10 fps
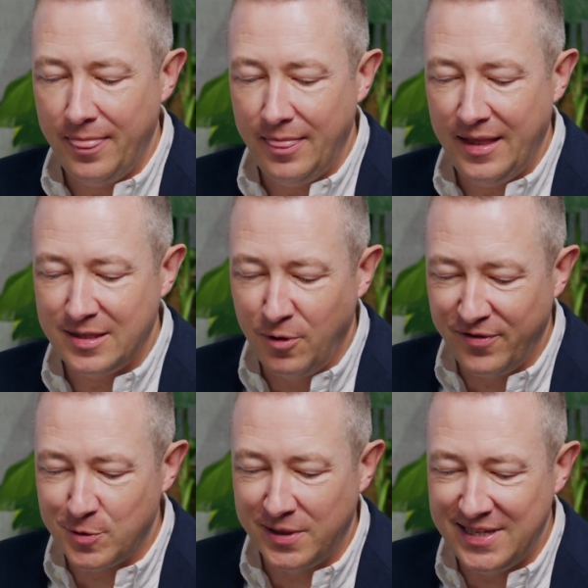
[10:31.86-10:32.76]
There's some
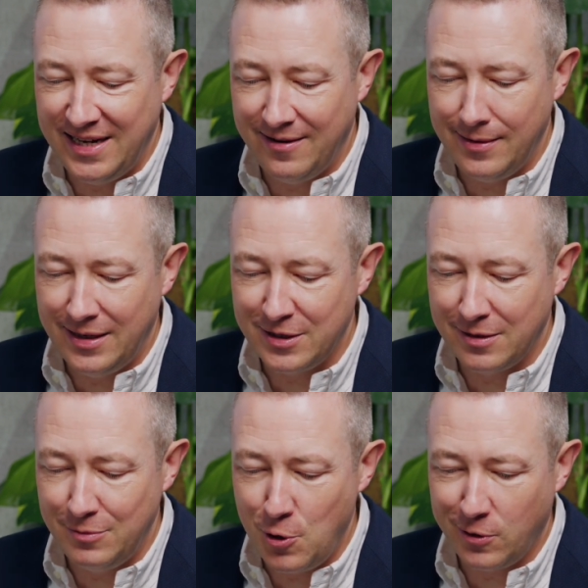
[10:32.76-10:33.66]
obvious ones in here, and then there's
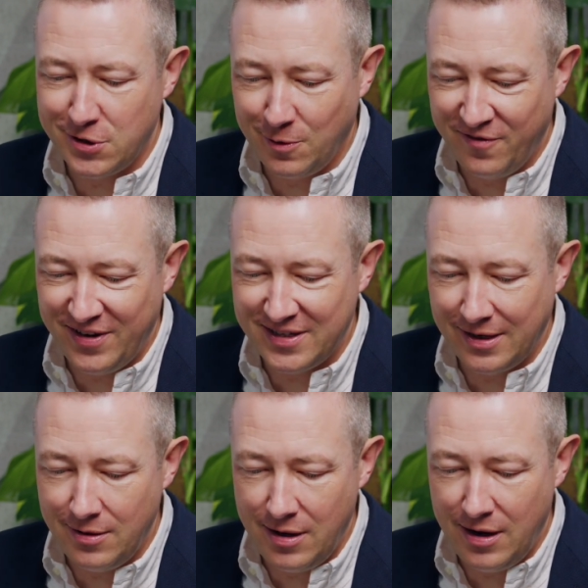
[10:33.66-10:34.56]
some not so obvious.
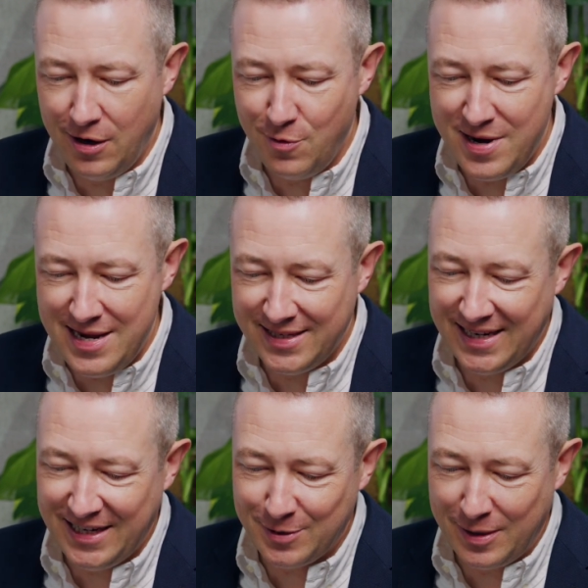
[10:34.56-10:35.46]
So Louise, take us away.